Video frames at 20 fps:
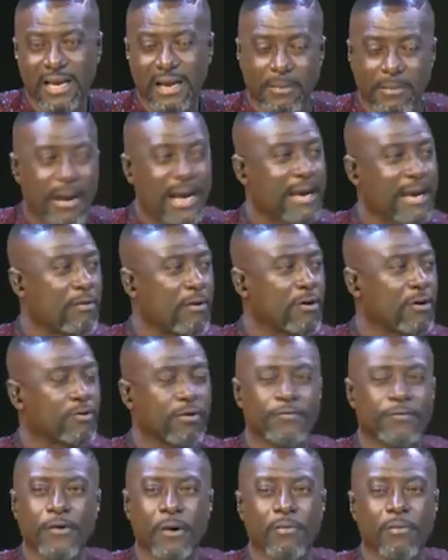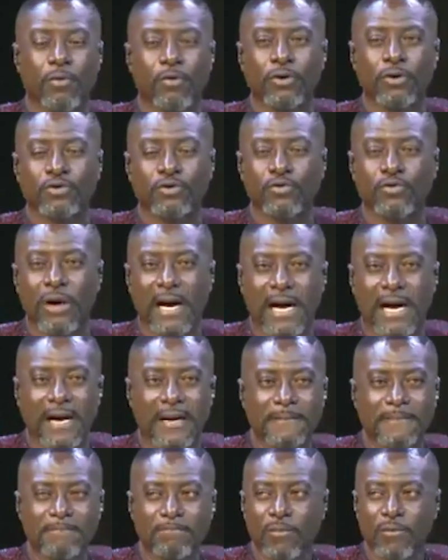by one crofo ko school a
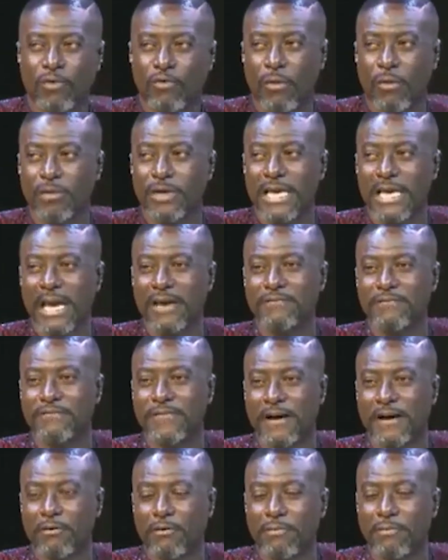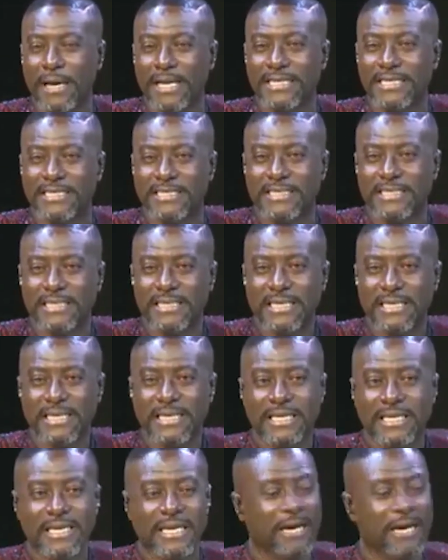wo ye
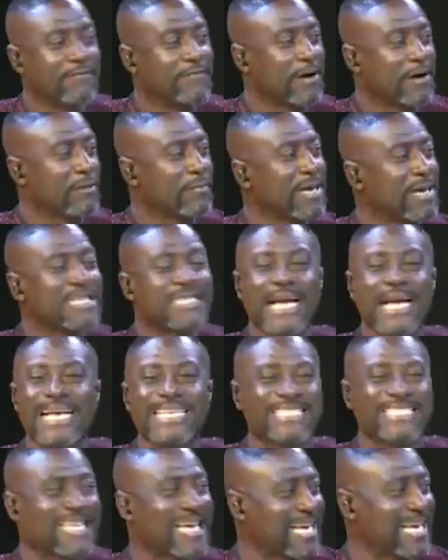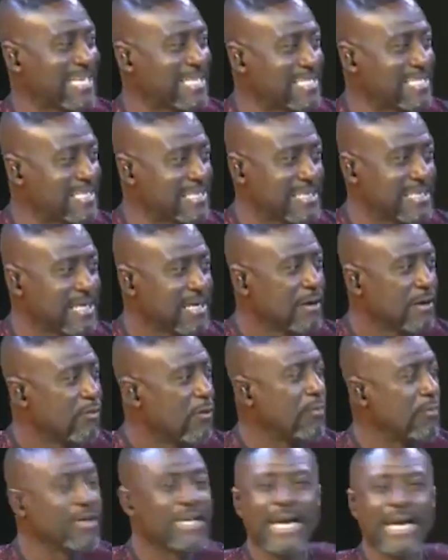environmental science
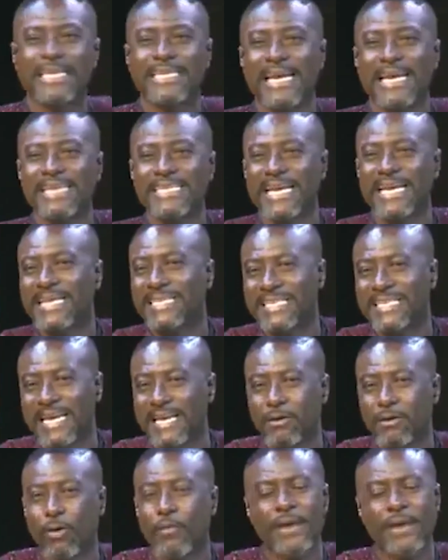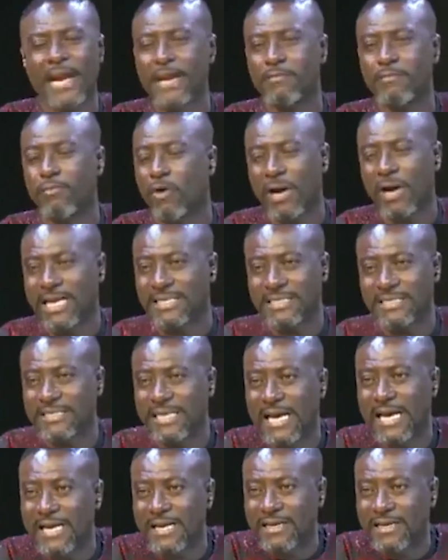wo ye den obi anim ball asesa